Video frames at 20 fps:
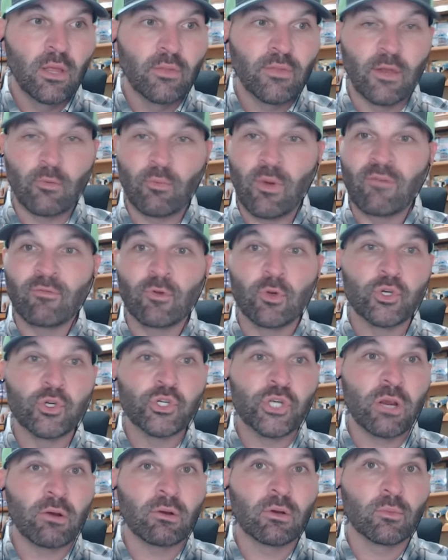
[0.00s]
that revenue
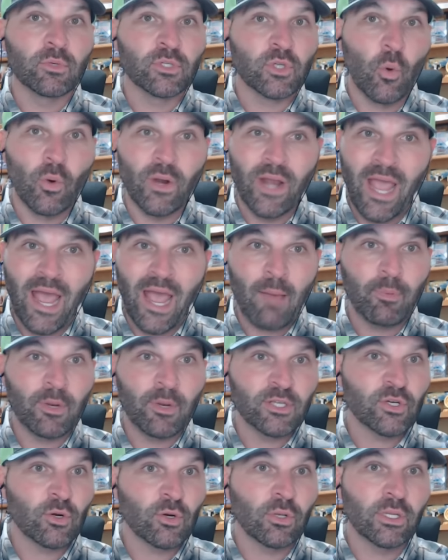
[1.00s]
sharing was going to
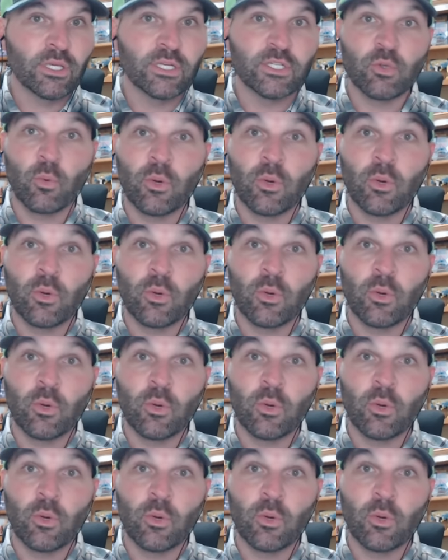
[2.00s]
happen as early as